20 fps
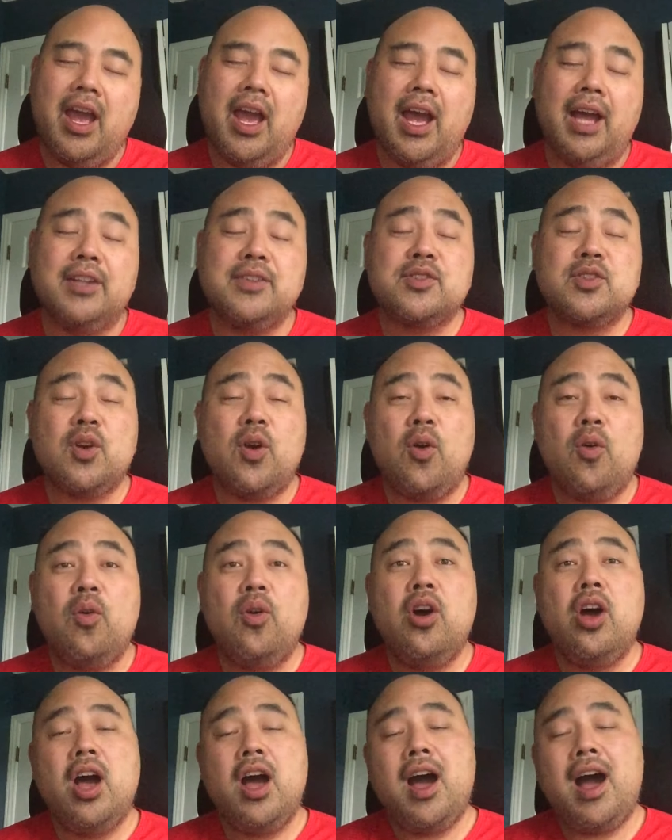And so
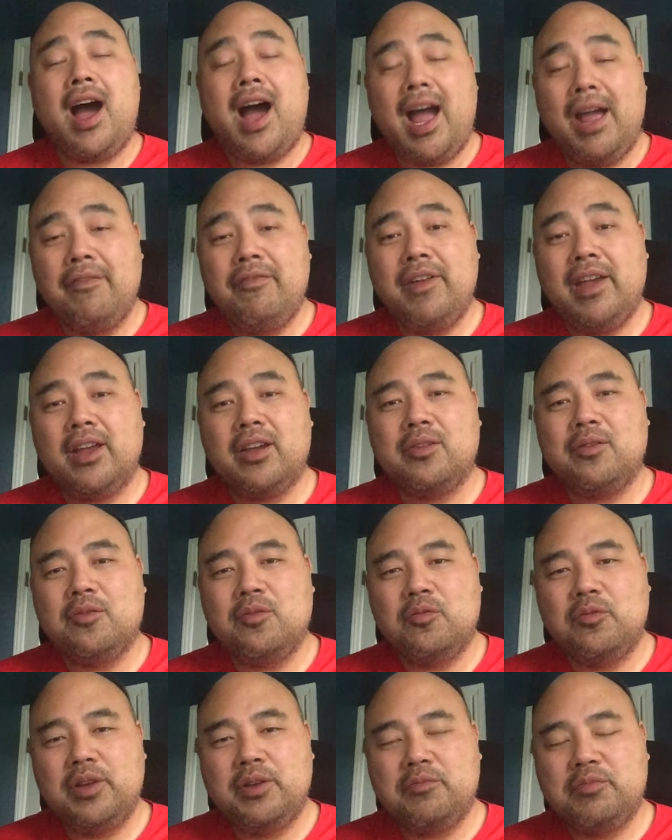I think
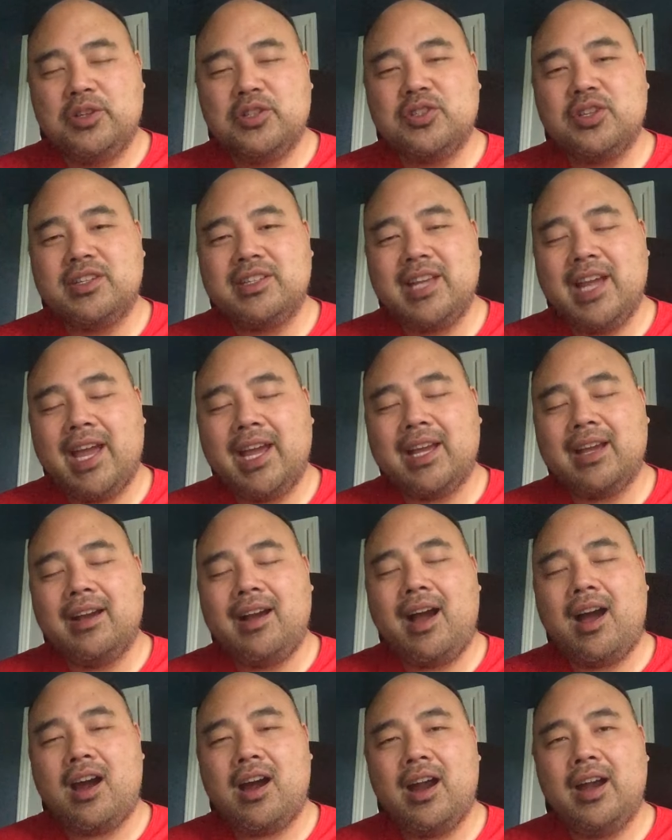we should take
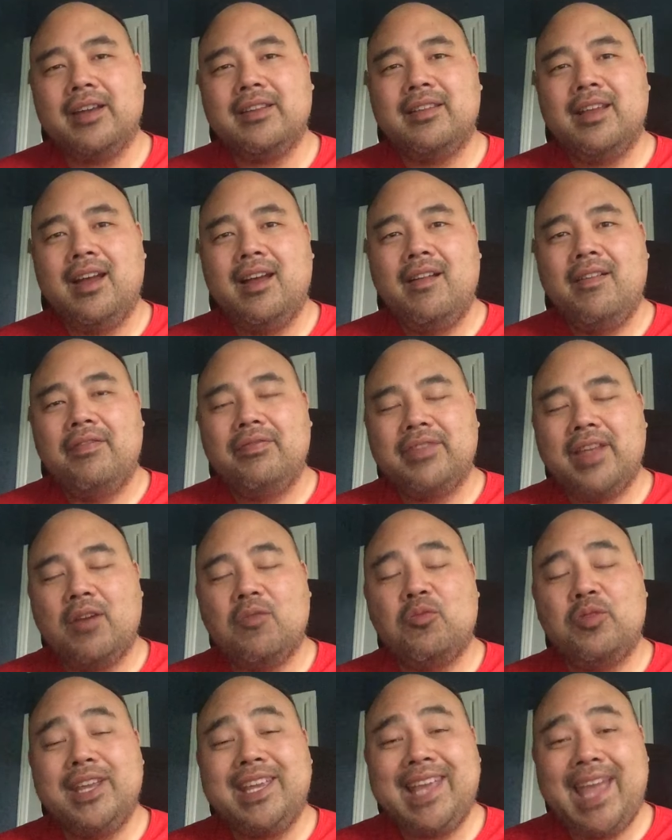heart
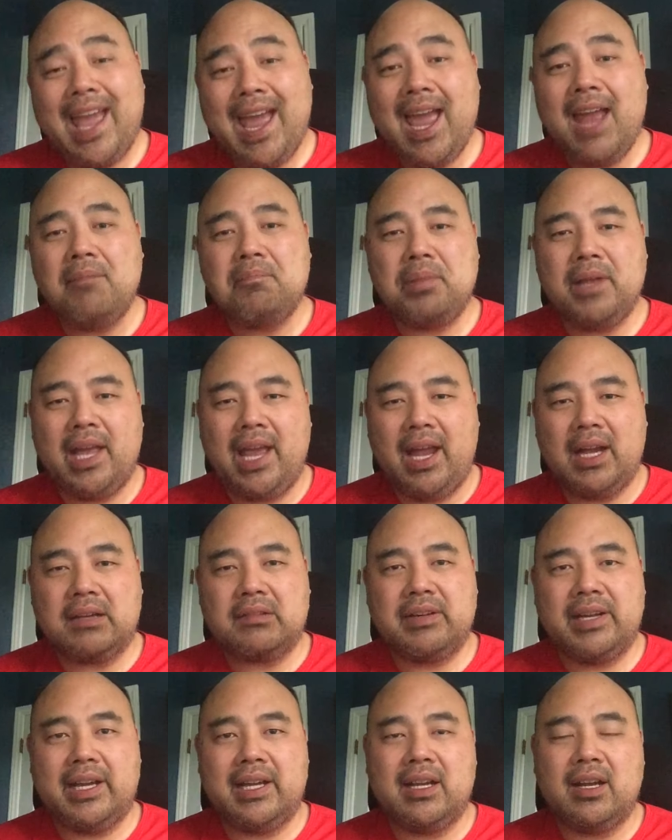that we can be
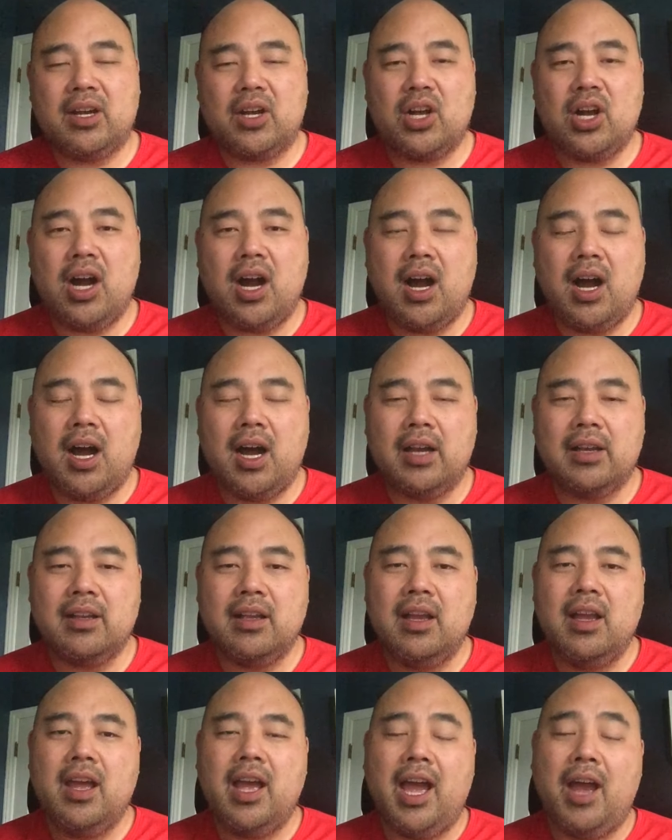angry at our God
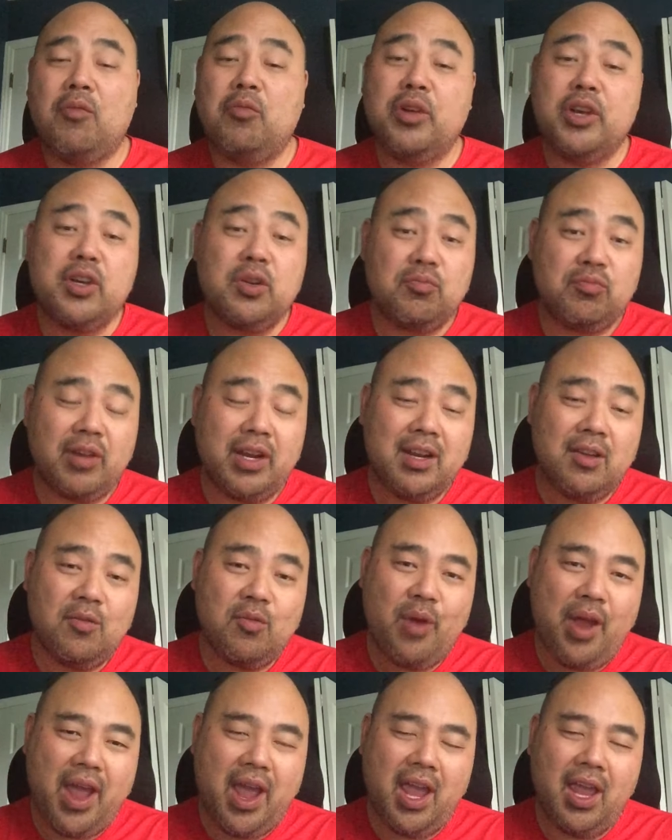and we could run
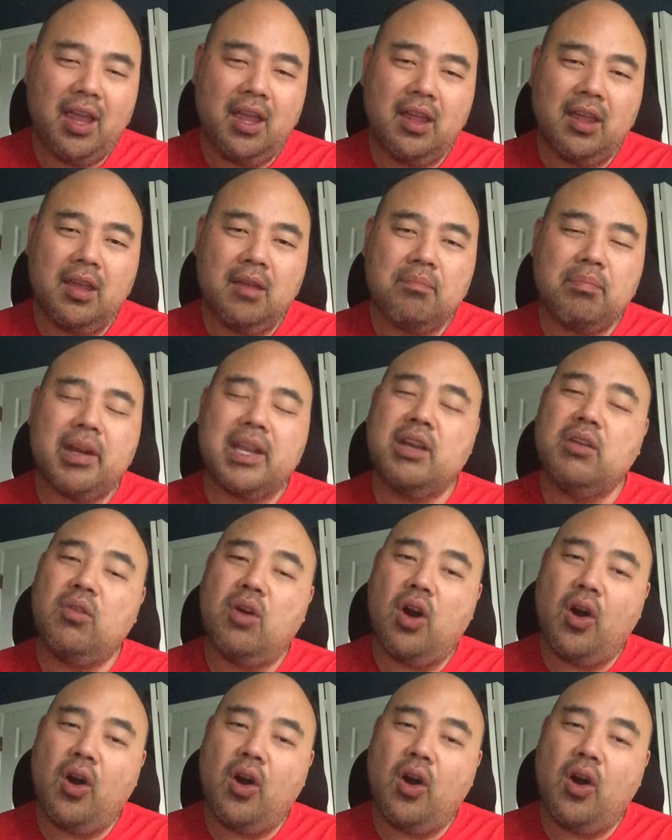away, but he'll